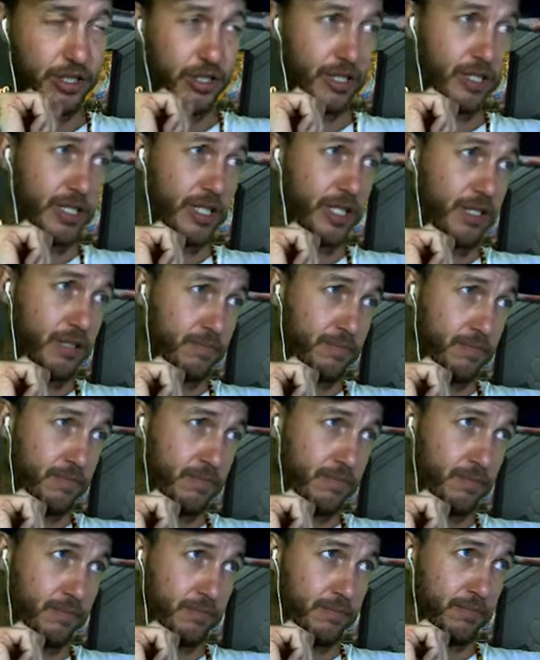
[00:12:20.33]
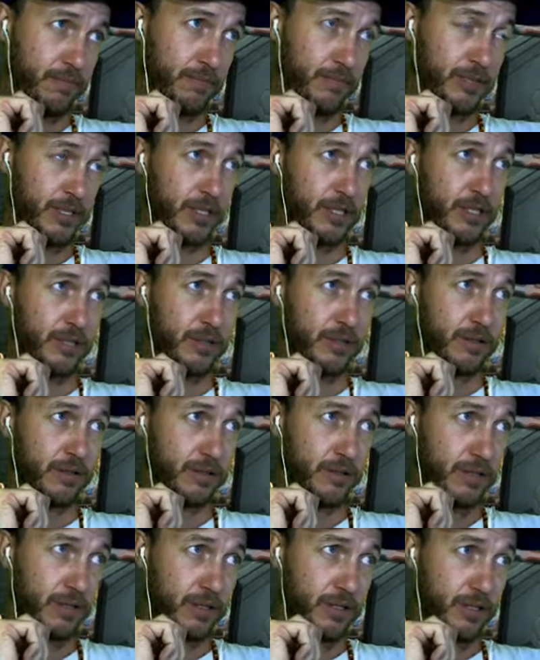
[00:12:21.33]
him. What's he...
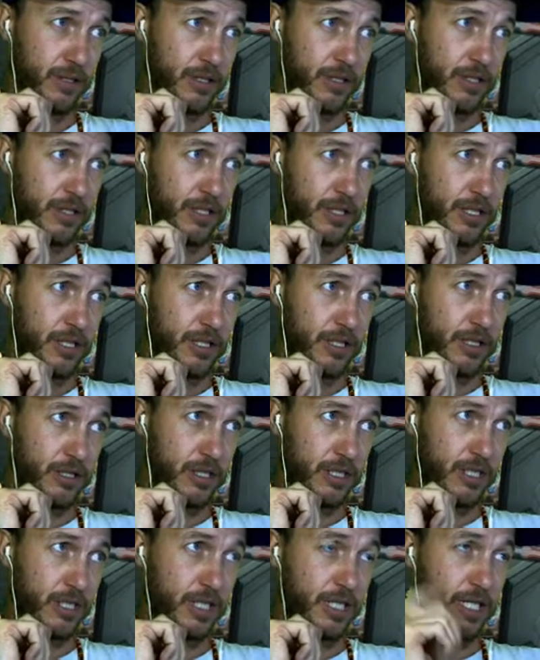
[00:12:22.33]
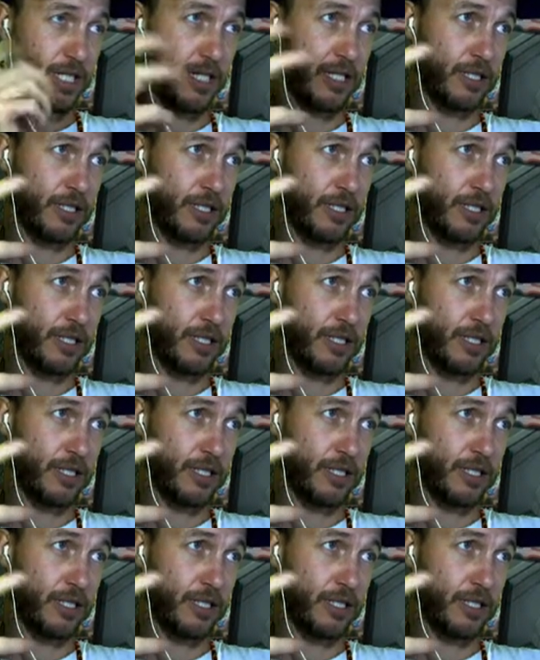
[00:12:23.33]
you know, just attack.